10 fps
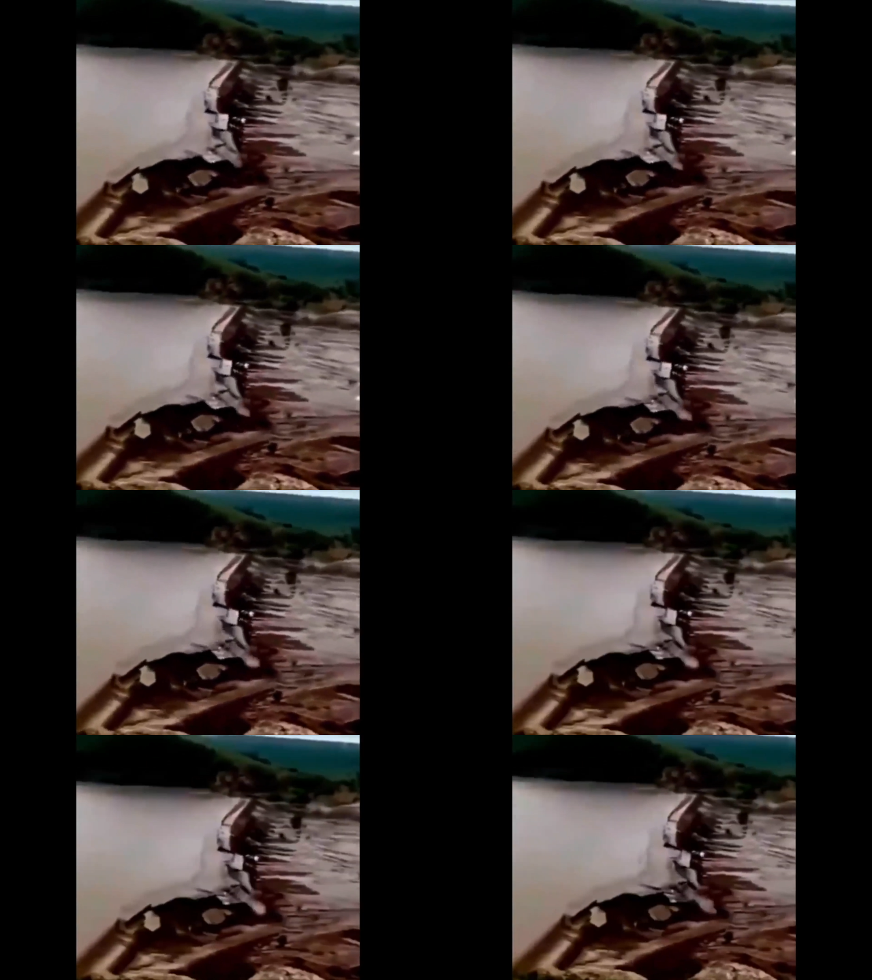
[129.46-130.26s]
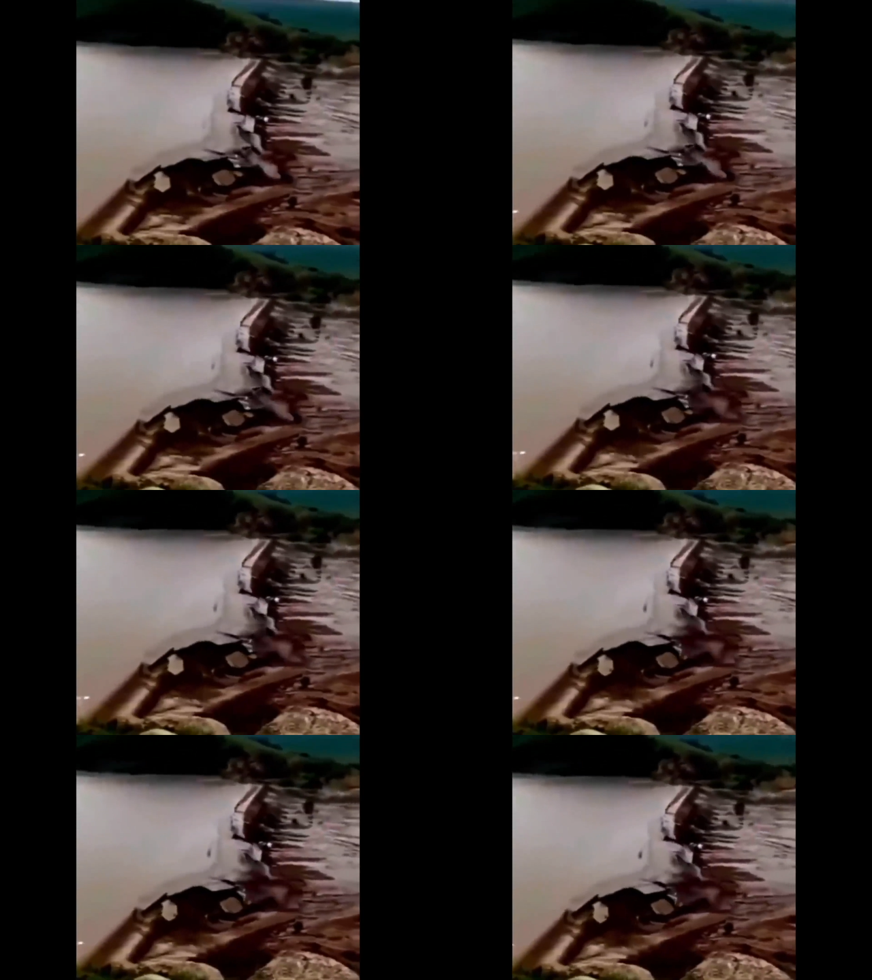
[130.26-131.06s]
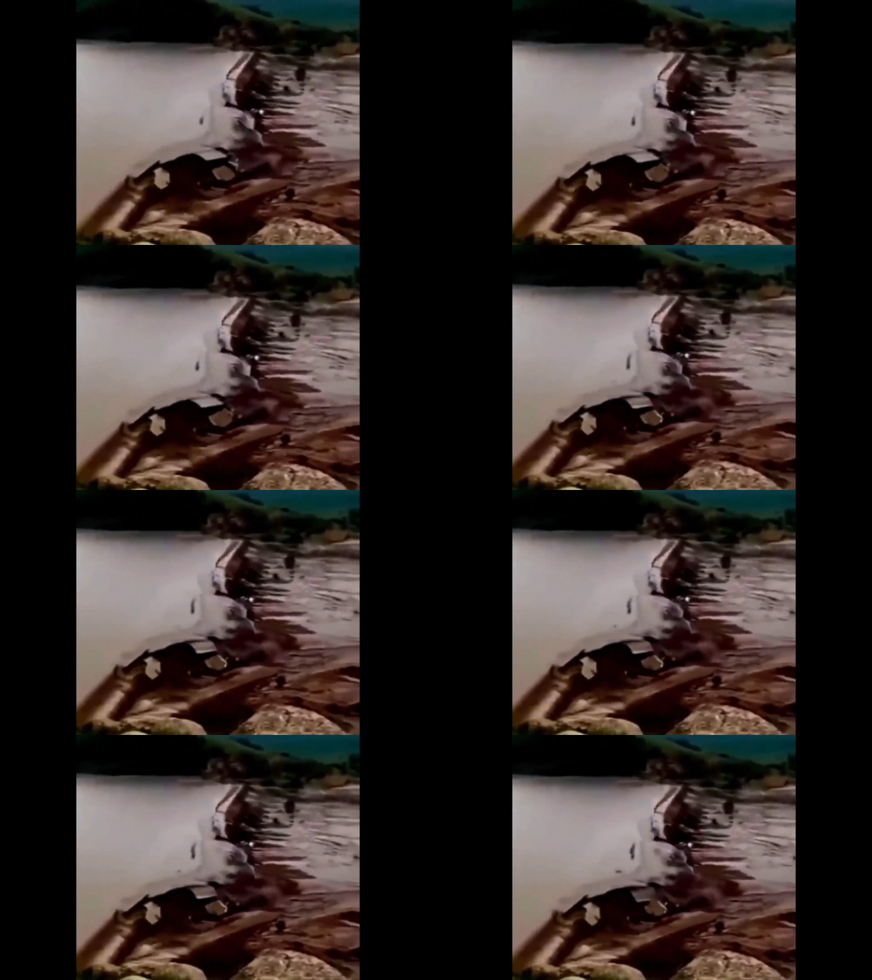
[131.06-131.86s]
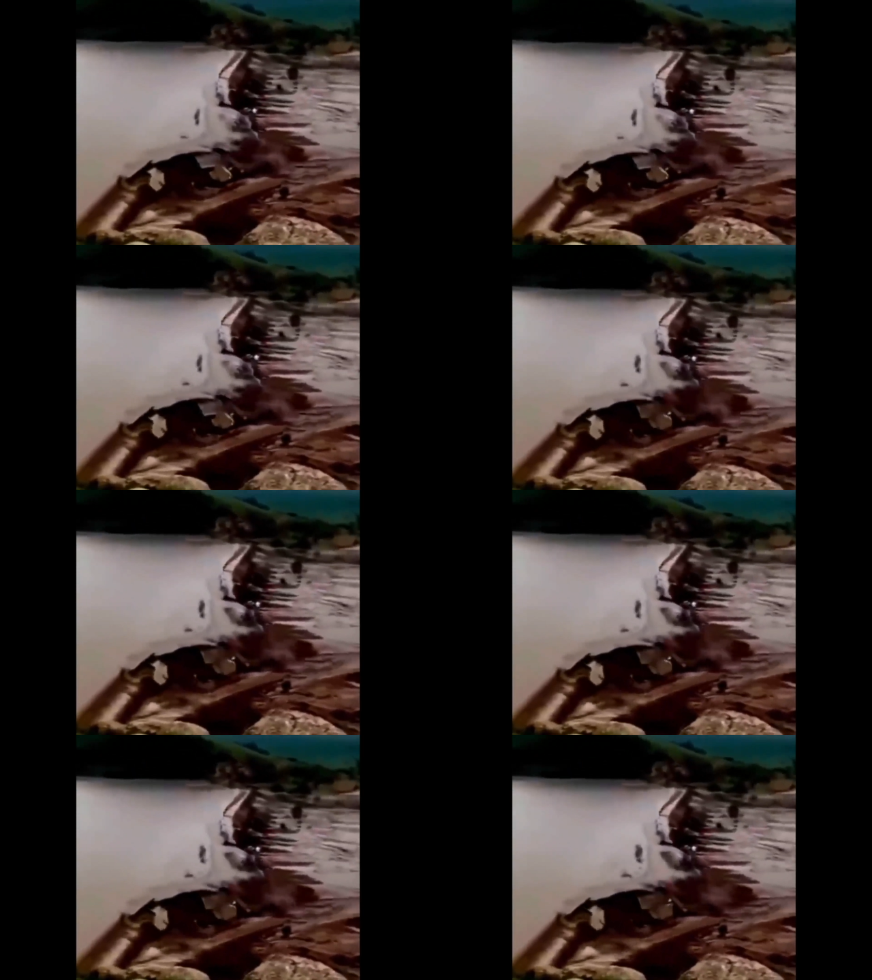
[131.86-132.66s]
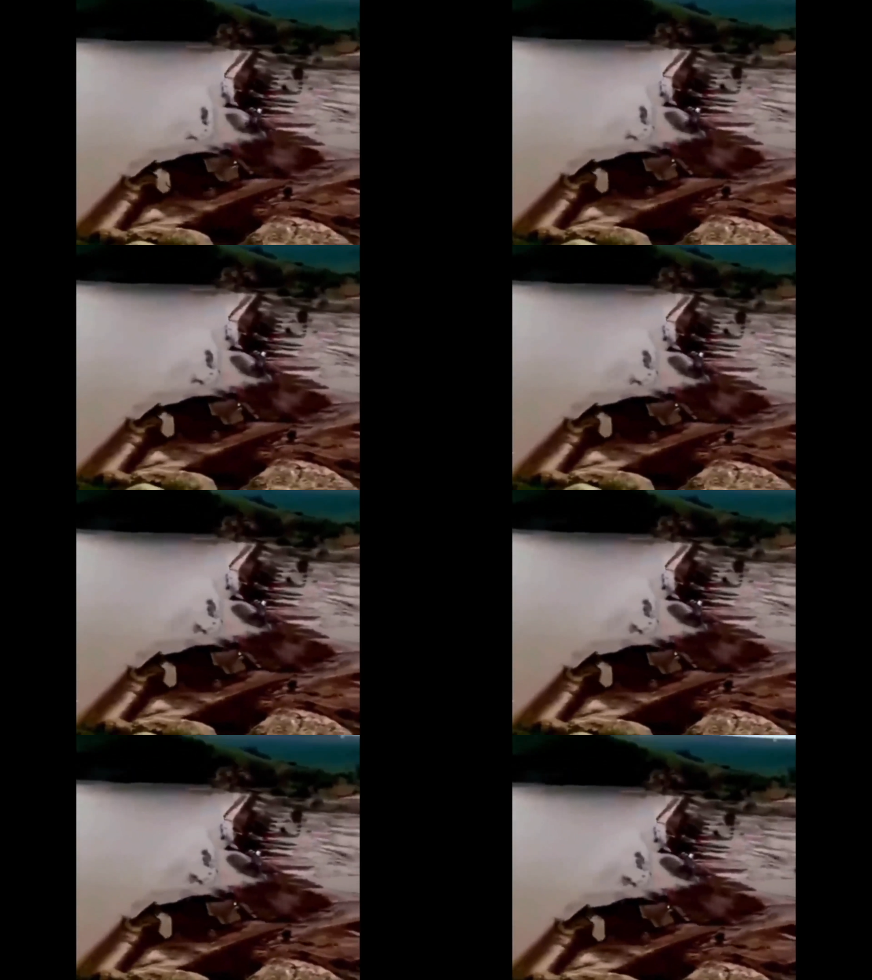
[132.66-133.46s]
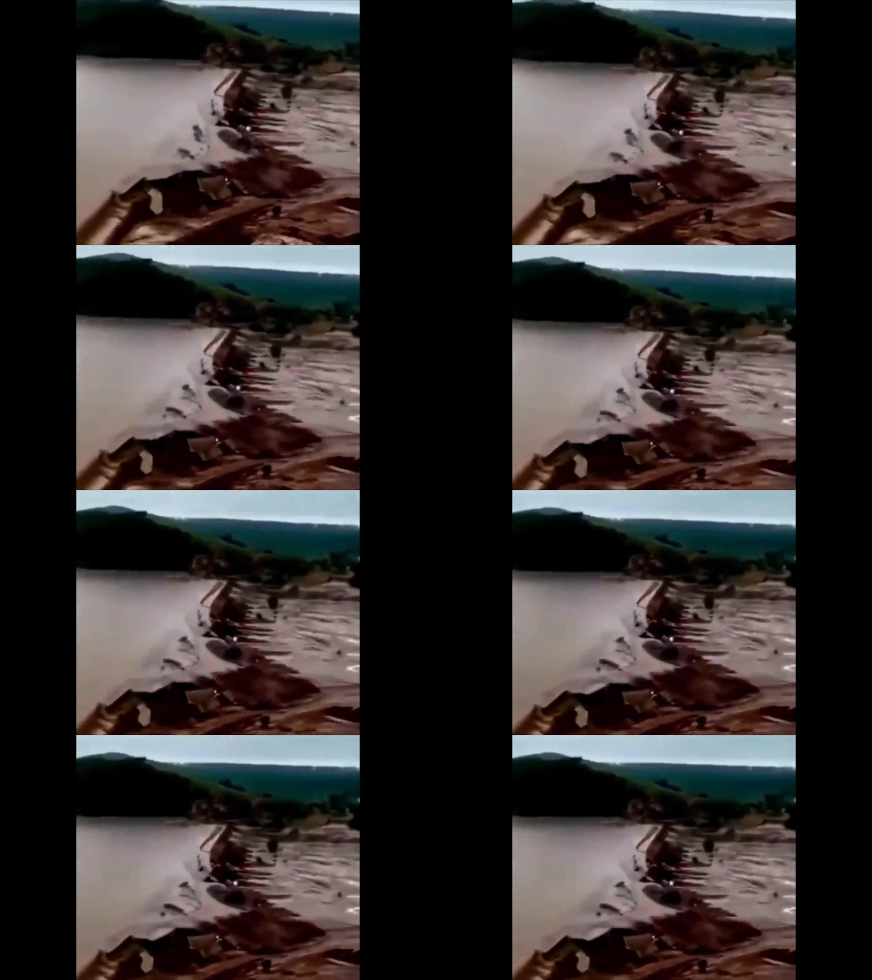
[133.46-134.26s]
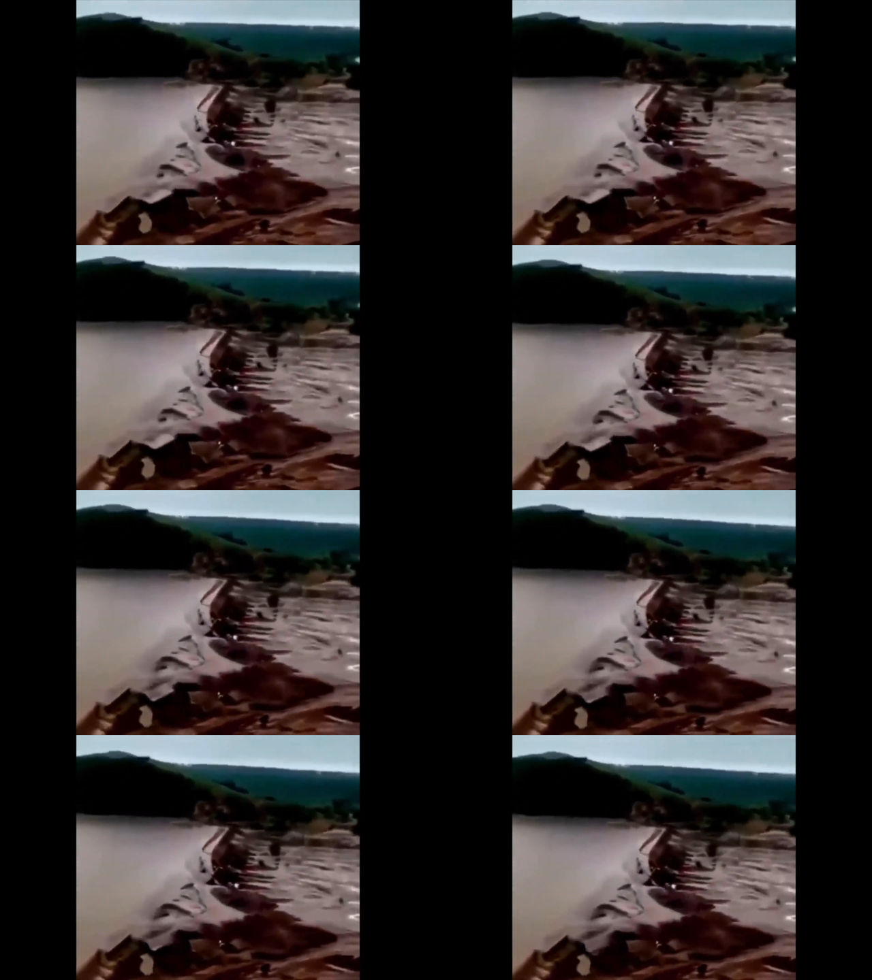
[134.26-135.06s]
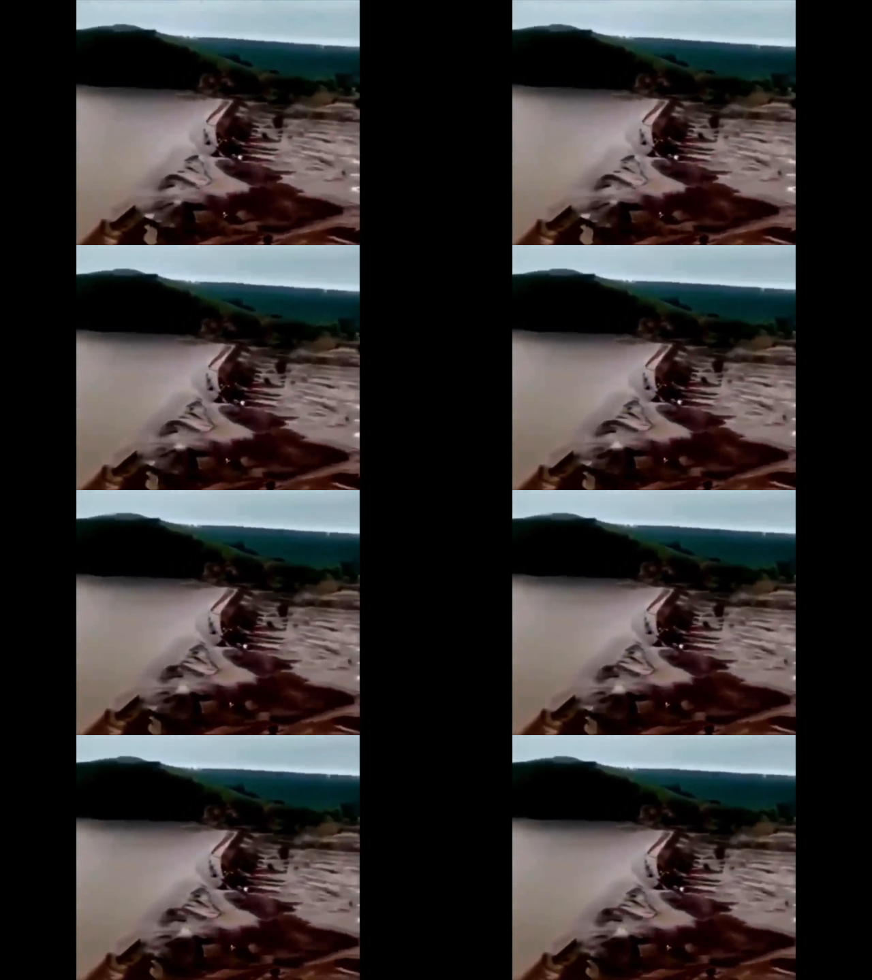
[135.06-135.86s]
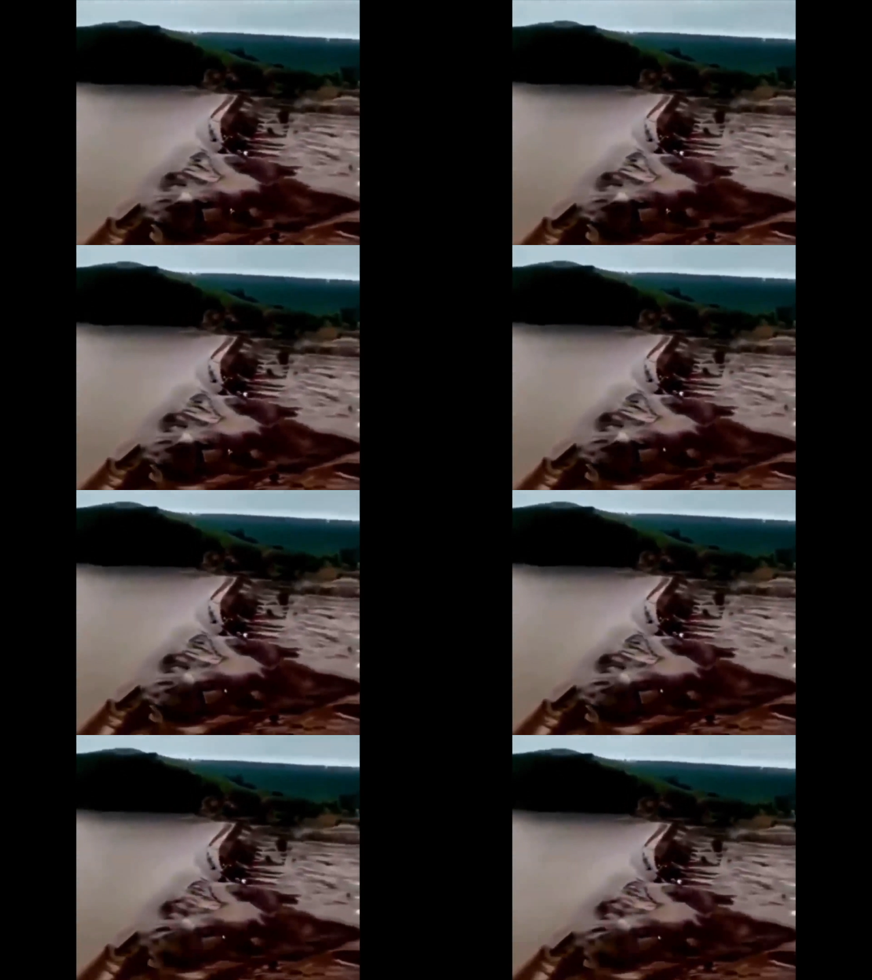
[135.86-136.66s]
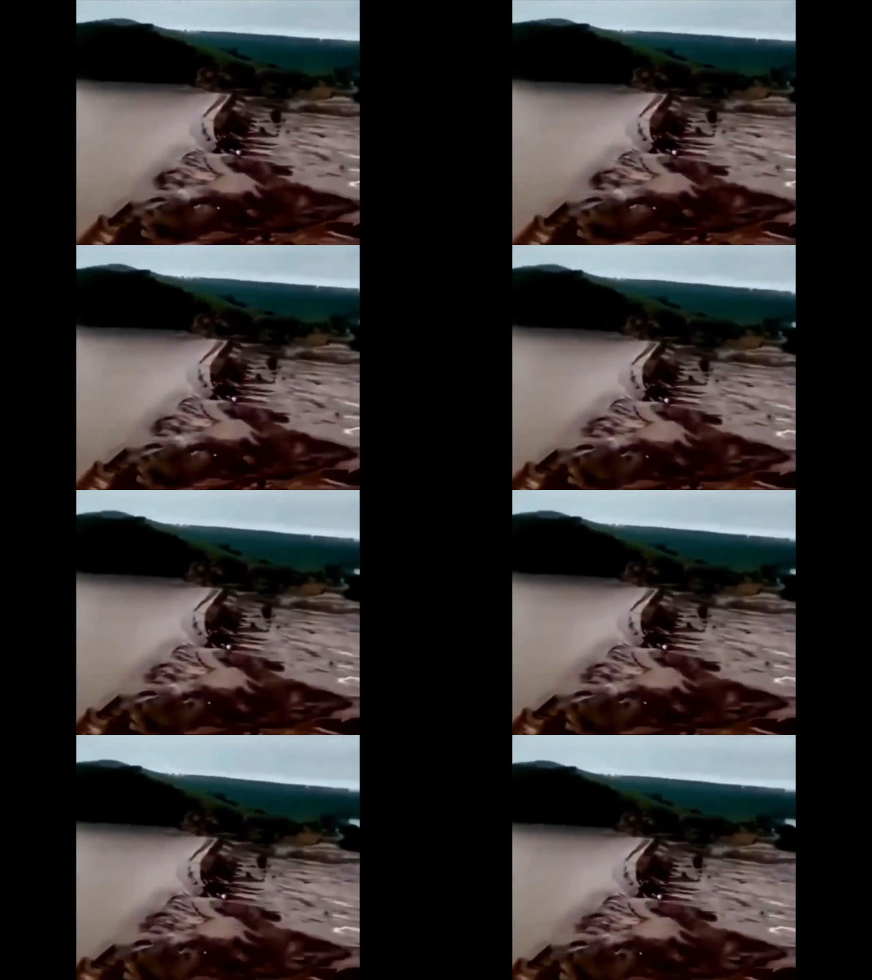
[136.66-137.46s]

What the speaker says: [unreadable: no face in view]